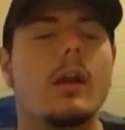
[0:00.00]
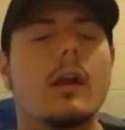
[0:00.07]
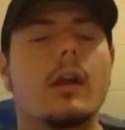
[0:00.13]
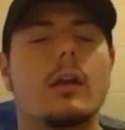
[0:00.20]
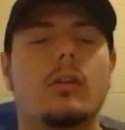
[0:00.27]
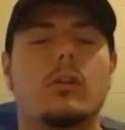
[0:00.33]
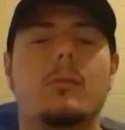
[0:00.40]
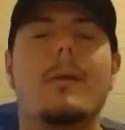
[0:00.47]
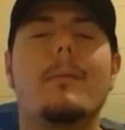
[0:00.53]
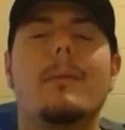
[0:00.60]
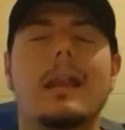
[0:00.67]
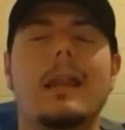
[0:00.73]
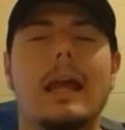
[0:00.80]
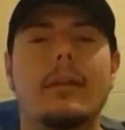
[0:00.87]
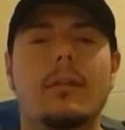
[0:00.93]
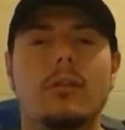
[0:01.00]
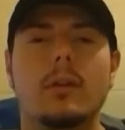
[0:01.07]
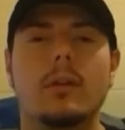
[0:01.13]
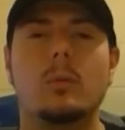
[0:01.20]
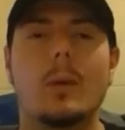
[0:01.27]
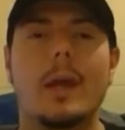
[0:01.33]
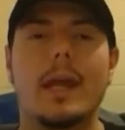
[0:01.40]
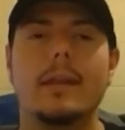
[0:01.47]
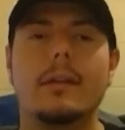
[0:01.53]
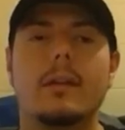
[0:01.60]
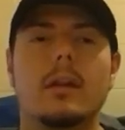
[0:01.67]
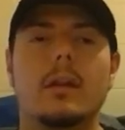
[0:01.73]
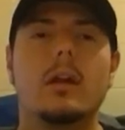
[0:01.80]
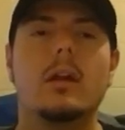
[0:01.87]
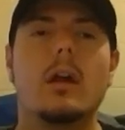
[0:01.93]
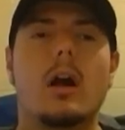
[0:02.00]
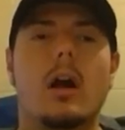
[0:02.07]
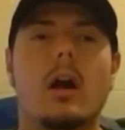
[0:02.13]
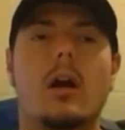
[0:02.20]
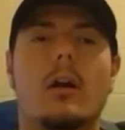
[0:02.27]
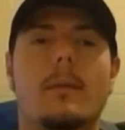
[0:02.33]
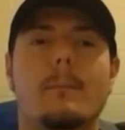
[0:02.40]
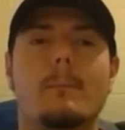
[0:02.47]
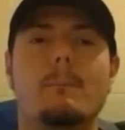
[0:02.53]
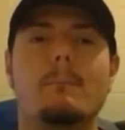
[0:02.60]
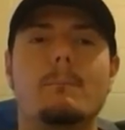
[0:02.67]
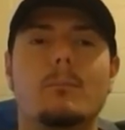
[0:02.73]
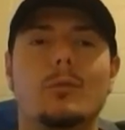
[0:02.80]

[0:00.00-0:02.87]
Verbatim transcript: Because you remember last year when um,